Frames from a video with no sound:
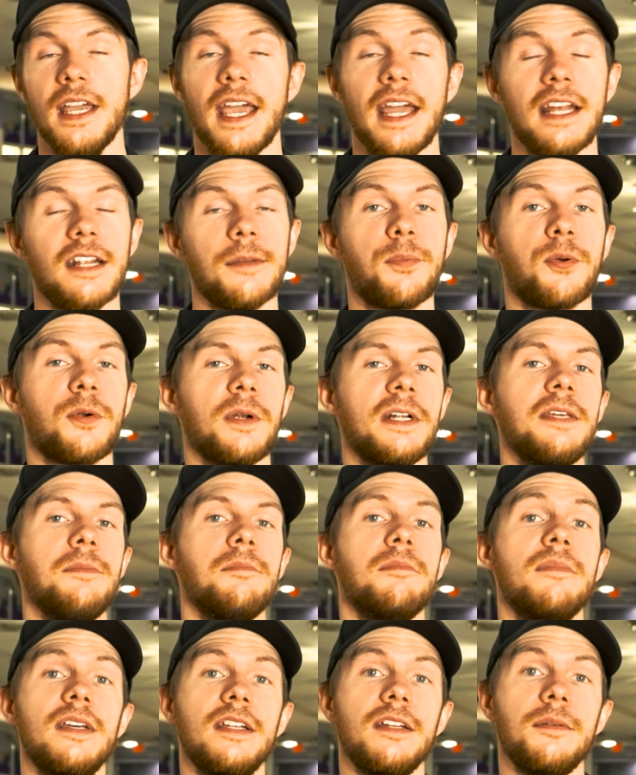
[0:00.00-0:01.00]
and a pretty
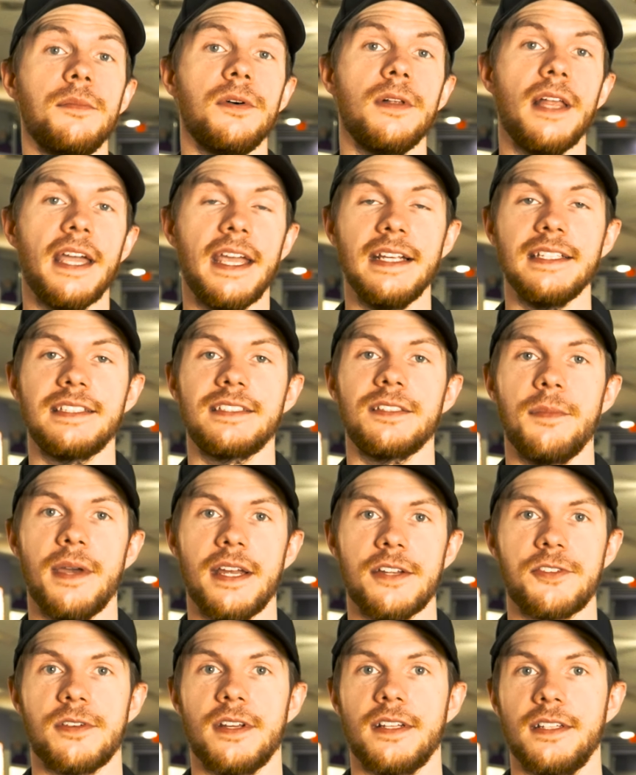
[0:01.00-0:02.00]
minimal
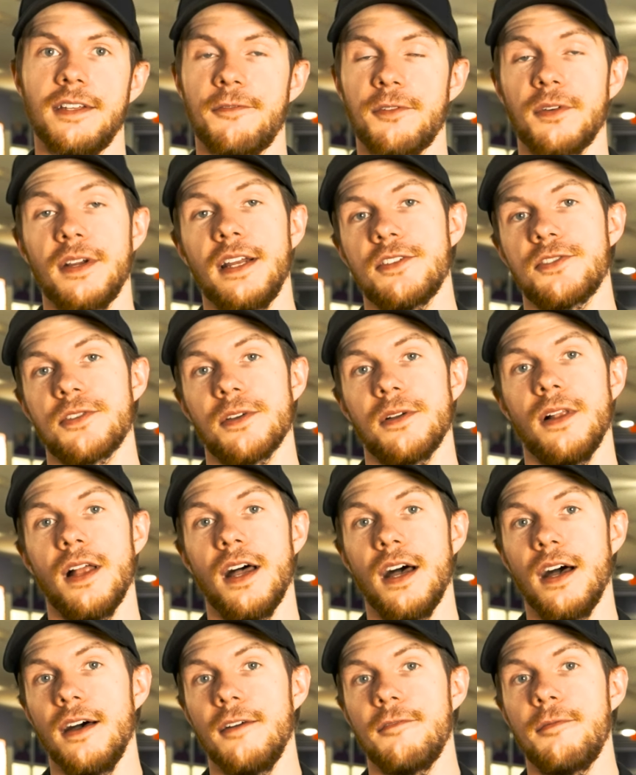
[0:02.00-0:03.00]
asymmetric differential
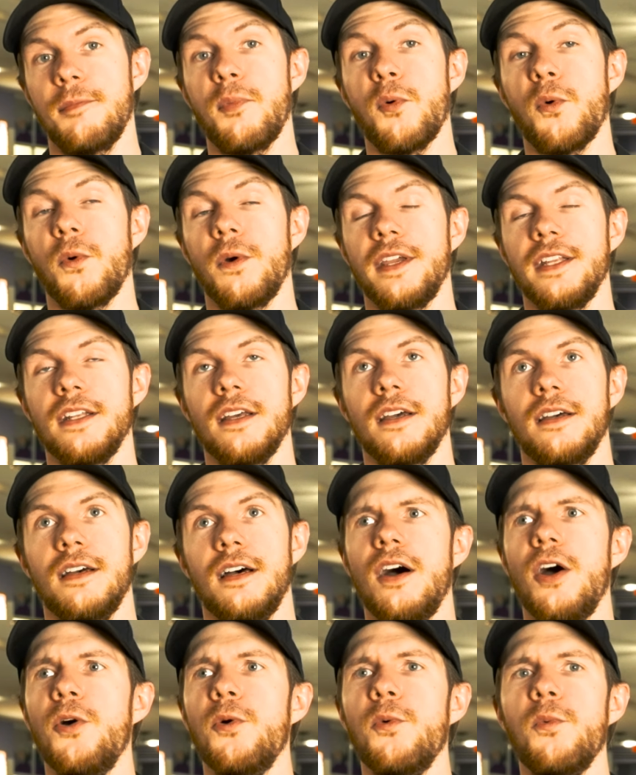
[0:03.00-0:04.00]
of
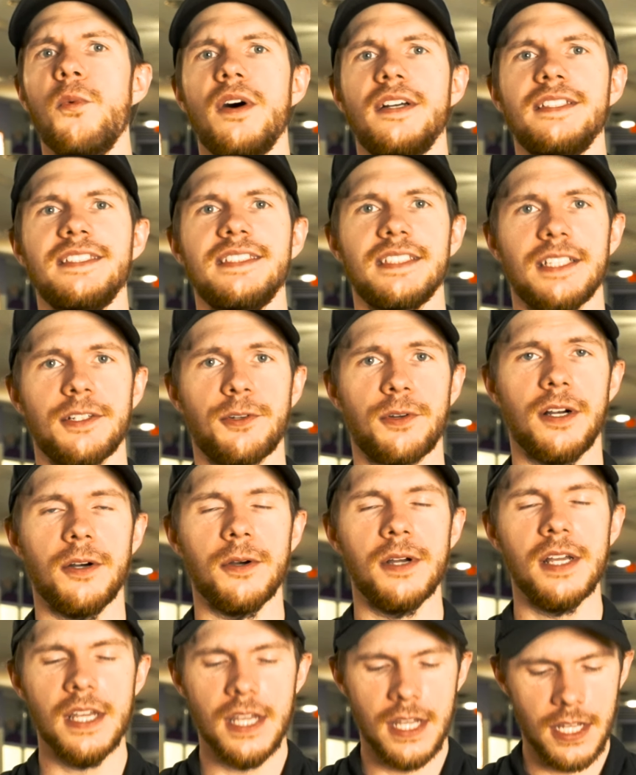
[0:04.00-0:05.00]
0.010.